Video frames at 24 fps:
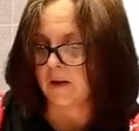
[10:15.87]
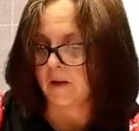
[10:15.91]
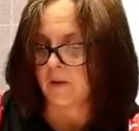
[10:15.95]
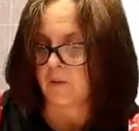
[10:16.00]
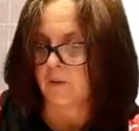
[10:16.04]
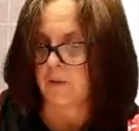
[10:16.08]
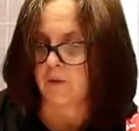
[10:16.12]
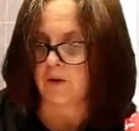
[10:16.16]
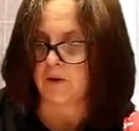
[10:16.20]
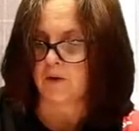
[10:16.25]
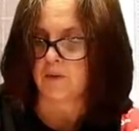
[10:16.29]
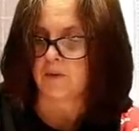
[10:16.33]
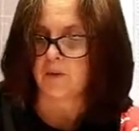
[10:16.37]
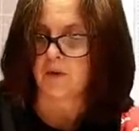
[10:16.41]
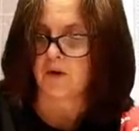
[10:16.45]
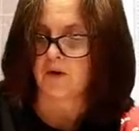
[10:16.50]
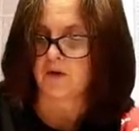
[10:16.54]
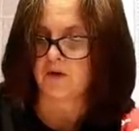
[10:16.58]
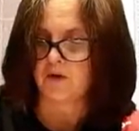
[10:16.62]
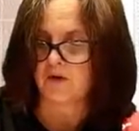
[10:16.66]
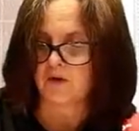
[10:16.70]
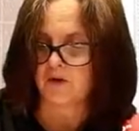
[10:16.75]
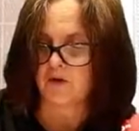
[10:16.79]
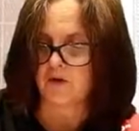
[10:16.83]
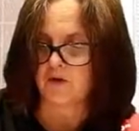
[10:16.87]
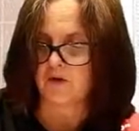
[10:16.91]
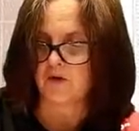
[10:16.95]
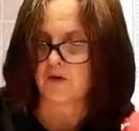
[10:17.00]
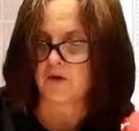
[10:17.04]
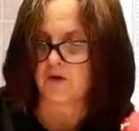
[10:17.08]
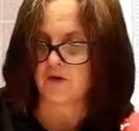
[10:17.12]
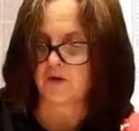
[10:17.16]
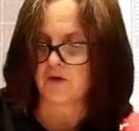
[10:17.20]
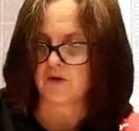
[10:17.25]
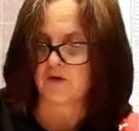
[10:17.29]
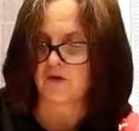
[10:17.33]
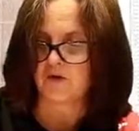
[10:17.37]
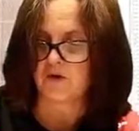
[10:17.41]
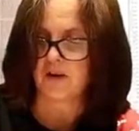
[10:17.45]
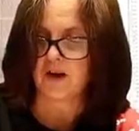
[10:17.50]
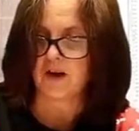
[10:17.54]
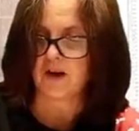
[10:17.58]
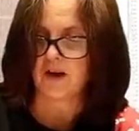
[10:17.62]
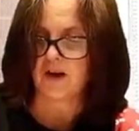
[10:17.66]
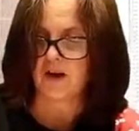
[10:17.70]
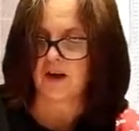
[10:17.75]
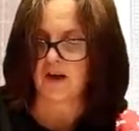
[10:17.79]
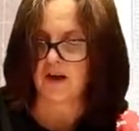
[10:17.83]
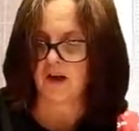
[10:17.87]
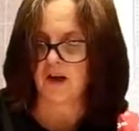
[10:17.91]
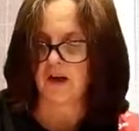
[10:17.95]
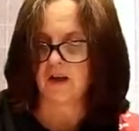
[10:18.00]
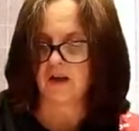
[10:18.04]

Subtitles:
with the brush just dragging it in.